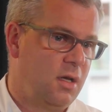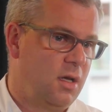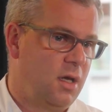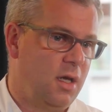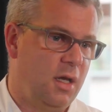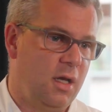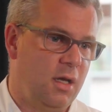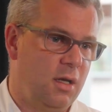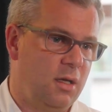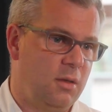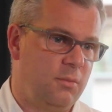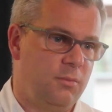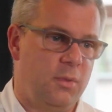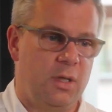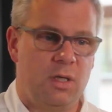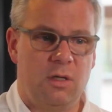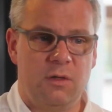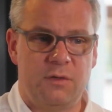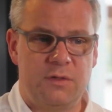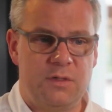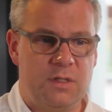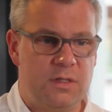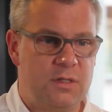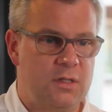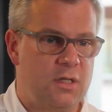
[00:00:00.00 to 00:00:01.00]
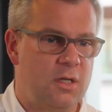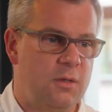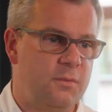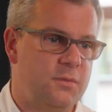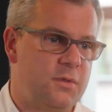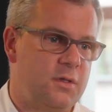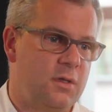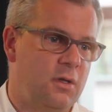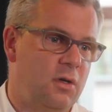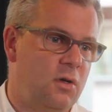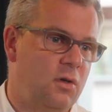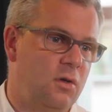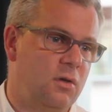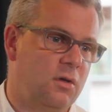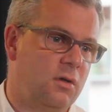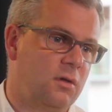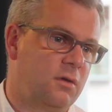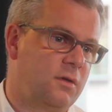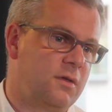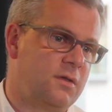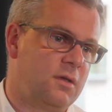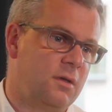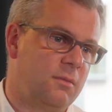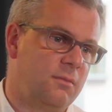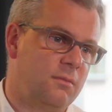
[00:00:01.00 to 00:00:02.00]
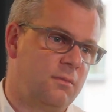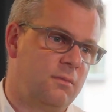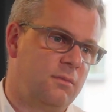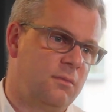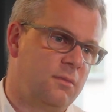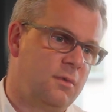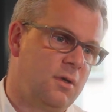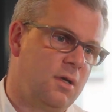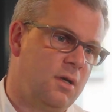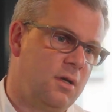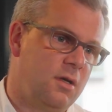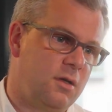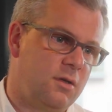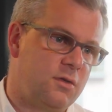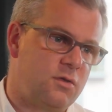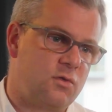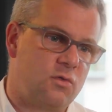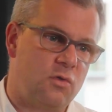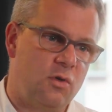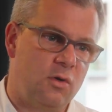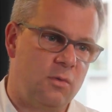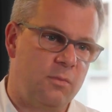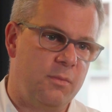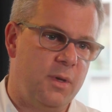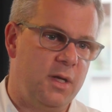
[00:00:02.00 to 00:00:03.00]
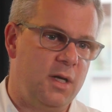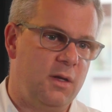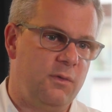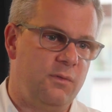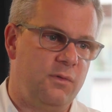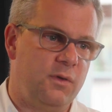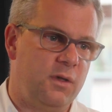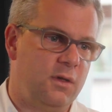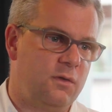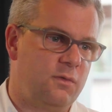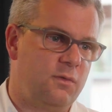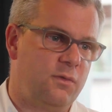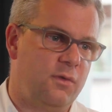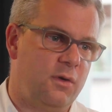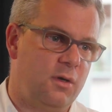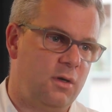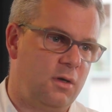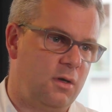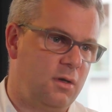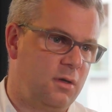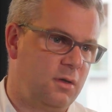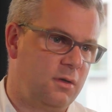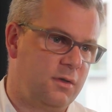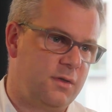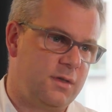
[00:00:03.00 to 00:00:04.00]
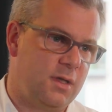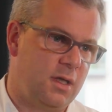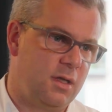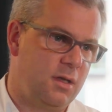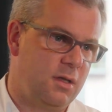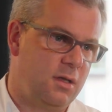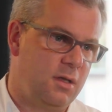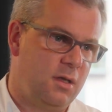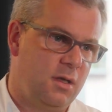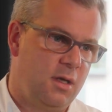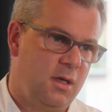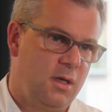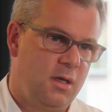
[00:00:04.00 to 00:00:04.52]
And because this comes along some strong benefit for then